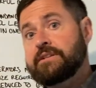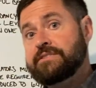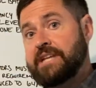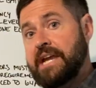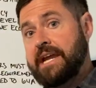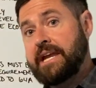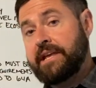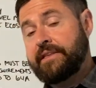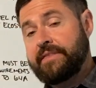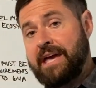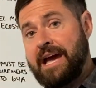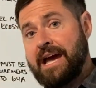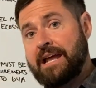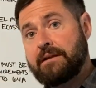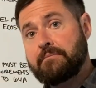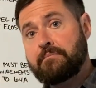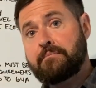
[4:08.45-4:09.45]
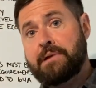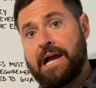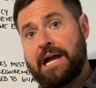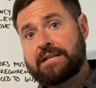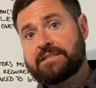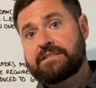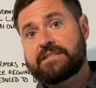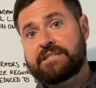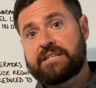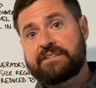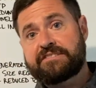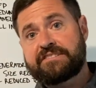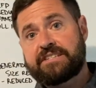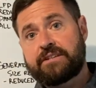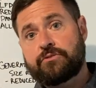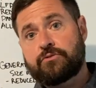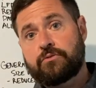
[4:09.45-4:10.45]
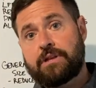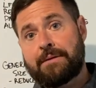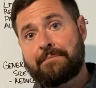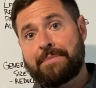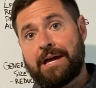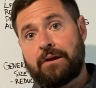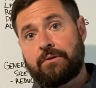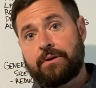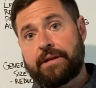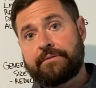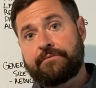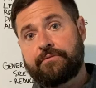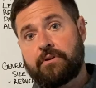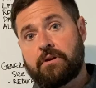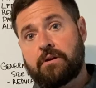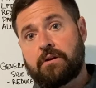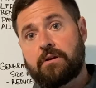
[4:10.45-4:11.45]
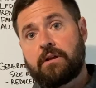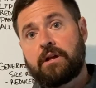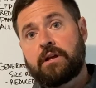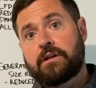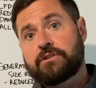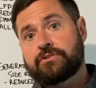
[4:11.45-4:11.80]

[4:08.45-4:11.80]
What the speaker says: taking that back to DC through that battery inverter,